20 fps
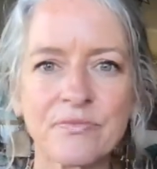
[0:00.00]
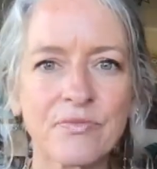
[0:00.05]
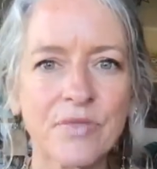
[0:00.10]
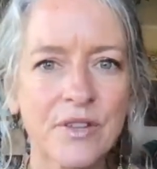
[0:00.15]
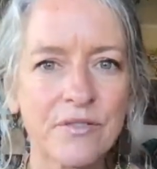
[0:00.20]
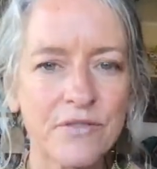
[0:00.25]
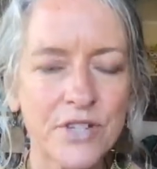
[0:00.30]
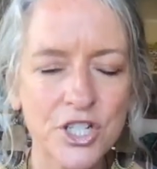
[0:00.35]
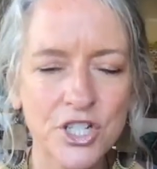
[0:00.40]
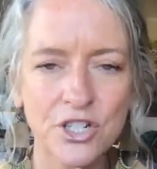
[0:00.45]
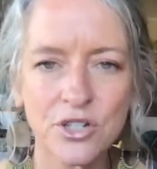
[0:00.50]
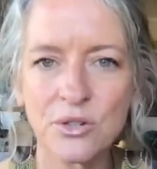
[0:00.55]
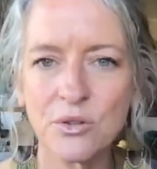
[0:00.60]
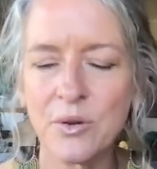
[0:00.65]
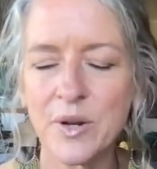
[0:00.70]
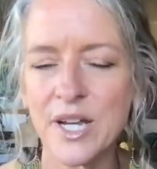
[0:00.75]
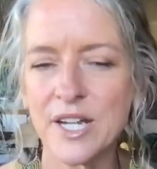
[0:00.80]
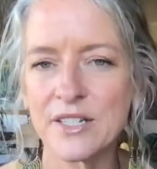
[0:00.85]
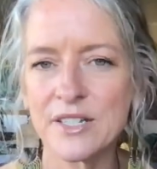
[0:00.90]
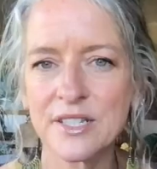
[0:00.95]
Vision
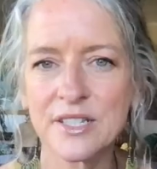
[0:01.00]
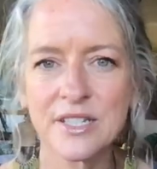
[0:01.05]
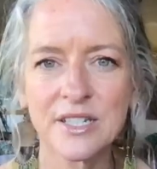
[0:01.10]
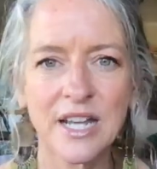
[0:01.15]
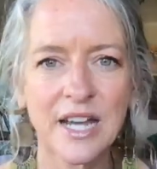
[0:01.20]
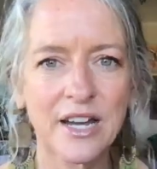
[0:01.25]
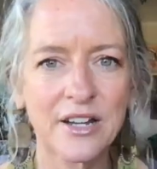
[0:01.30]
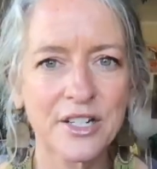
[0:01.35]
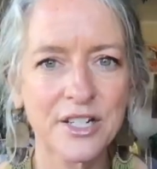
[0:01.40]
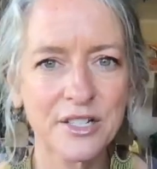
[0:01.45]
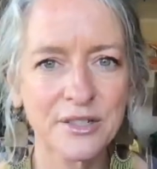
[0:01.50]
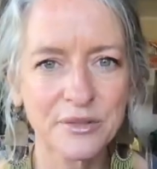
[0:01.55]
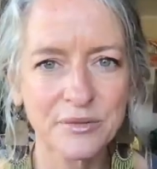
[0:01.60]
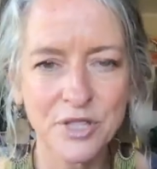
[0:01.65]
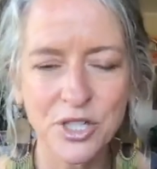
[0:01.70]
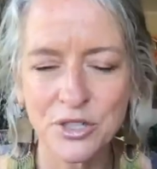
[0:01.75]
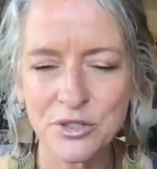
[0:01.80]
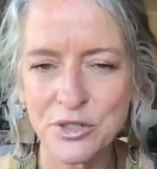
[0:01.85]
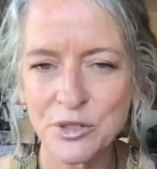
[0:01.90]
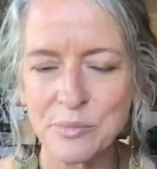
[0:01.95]
Quest, how to
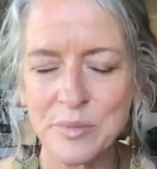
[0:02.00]
coach